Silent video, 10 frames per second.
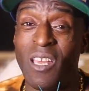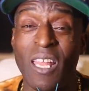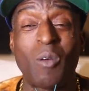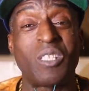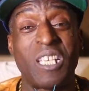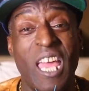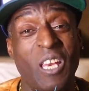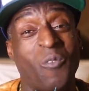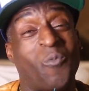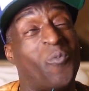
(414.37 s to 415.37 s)
That was in
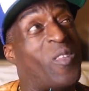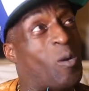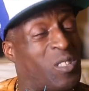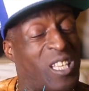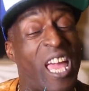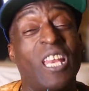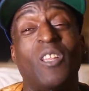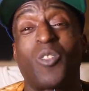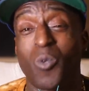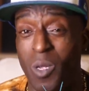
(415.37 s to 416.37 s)
80. That was in
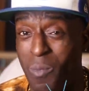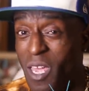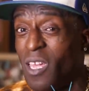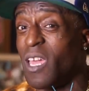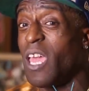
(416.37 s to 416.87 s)
83, man.